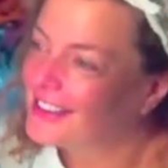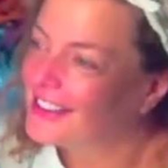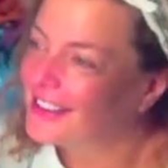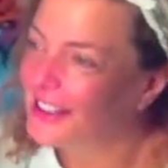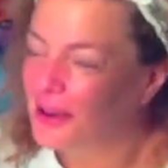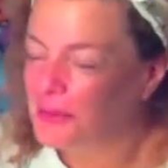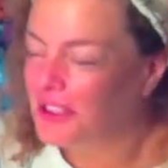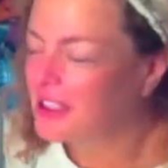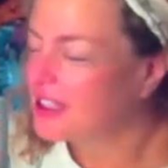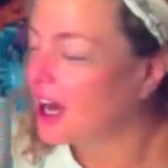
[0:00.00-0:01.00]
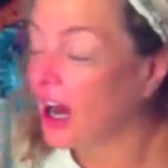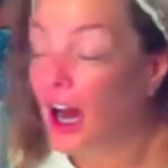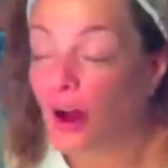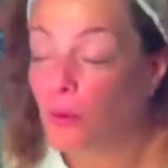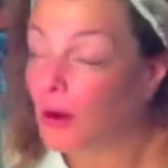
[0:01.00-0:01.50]
Yeah. What were we talking yeah.
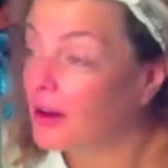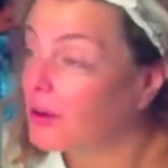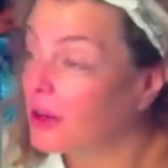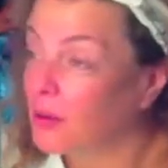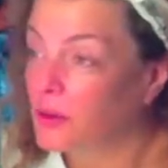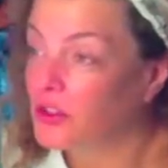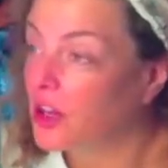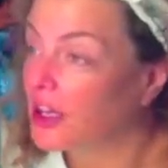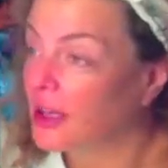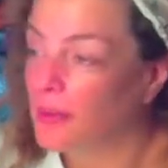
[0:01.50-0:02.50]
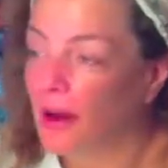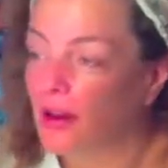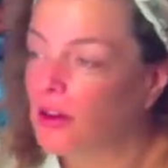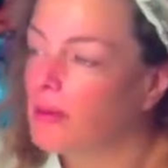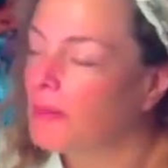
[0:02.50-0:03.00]
about? Well, we were talking
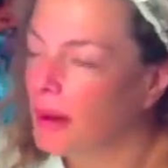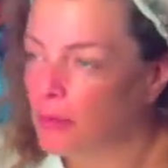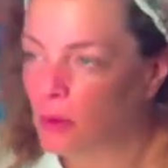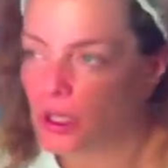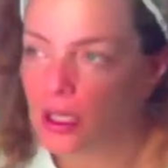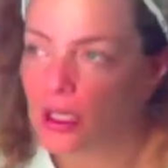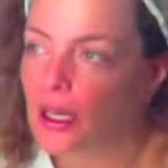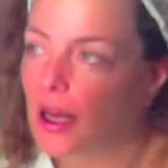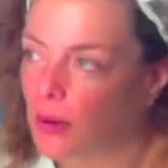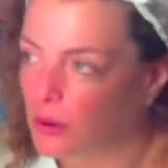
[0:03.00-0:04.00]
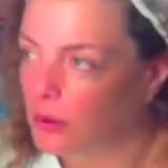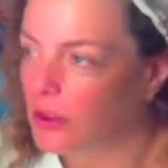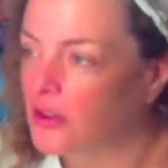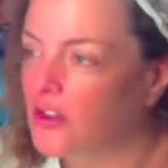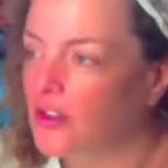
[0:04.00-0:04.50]
about memory and how it
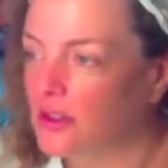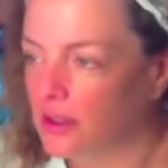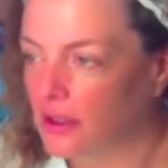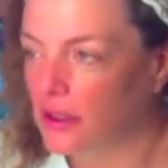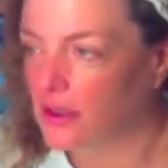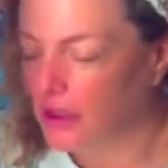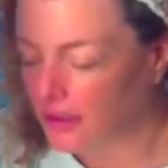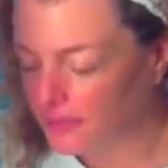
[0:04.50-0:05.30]
works. And, oh yeah, and, yeah.